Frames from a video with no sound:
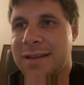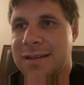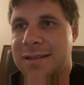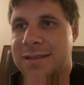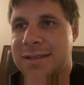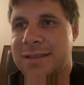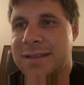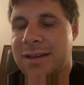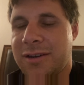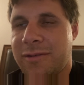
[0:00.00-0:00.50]

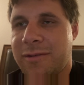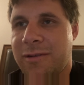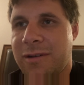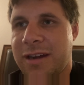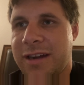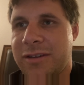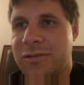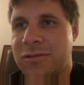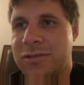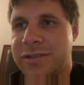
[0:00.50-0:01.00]
So
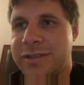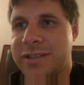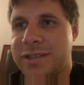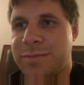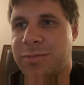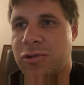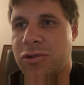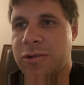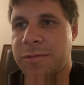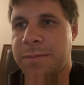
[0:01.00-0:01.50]
I ordered these
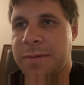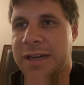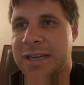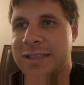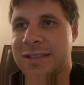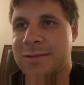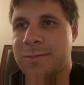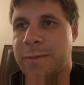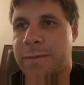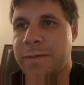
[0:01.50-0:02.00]
pork
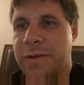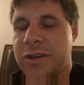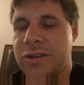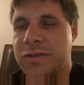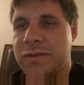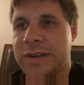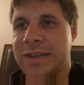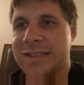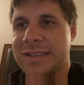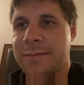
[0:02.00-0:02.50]
bites with
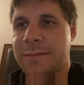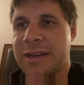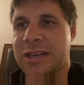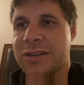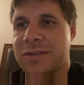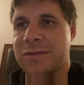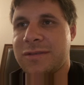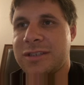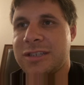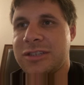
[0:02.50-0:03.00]
french fries and
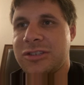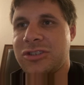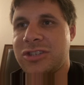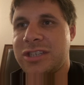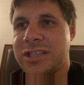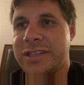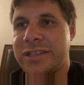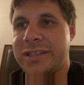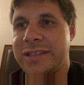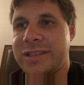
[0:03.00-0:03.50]
macaroni and
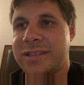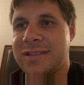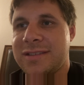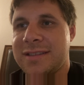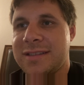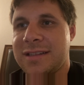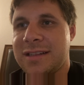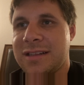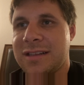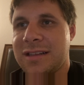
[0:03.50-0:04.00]

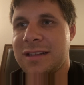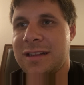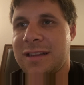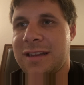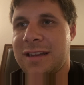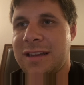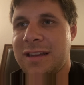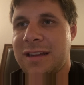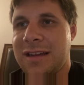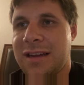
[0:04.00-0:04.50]
cheese.
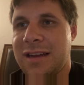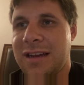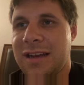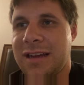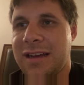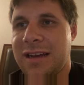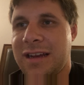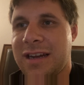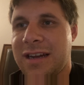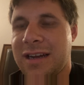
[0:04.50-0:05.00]

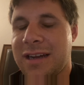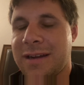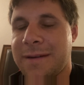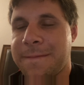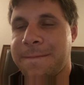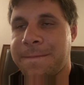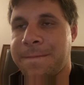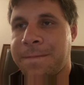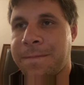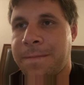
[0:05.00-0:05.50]

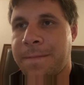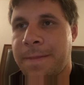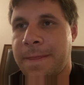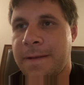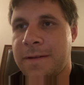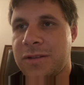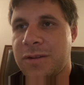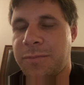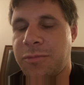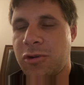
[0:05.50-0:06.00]
The
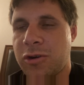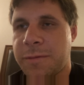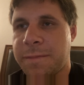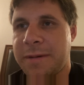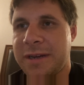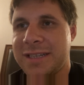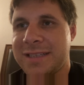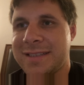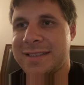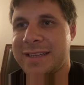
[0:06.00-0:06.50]
pork
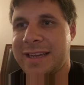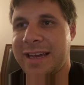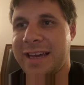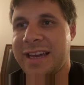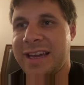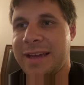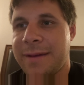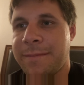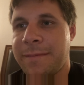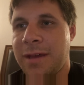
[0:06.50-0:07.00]
bites
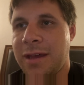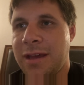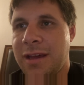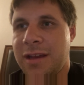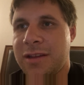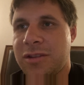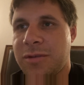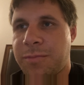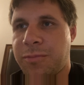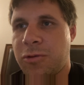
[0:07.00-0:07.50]
came.
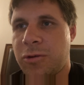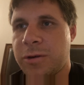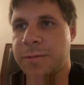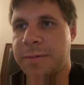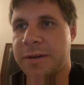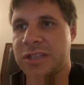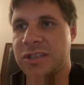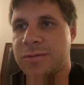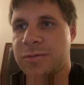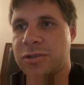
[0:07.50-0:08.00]
The pork
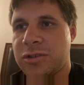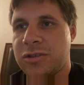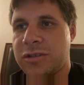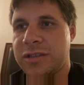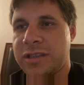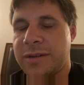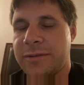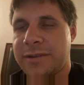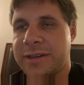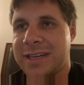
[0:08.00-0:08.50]
bites were
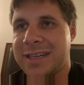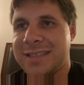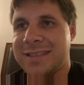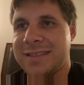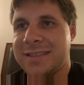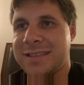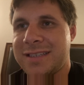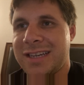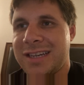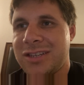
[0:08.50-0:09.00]
good. They were nice
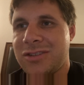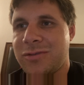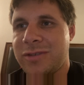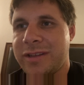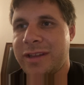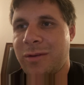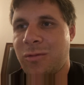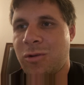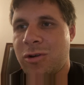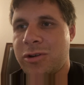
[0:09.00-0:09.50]
and
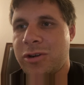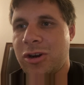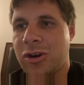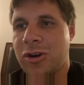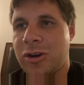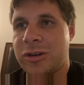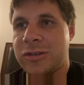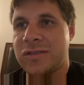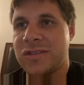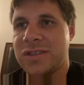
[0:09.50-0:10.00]
tendery. They weren't
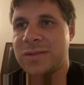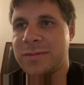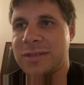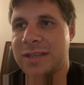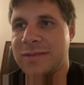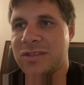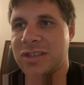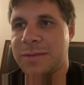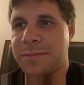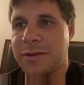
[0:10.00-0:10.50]
hard.
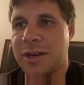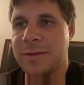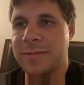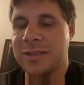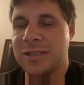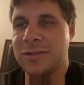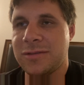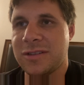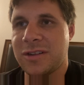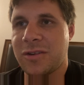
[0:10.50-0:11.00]
Sometimes you get
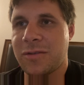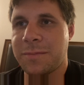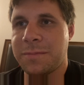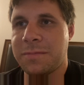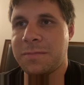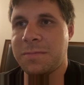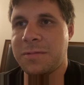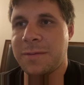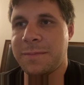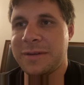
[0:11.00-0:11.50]
barbecue and
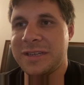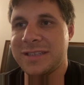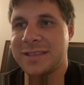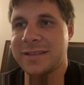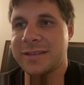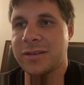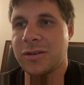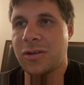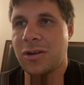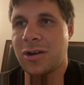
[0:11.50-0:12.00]
the
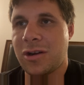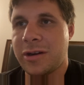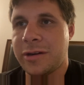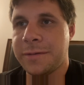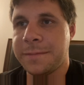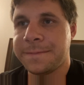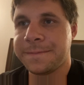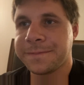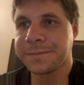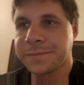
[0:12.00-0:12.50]
pieces are hard.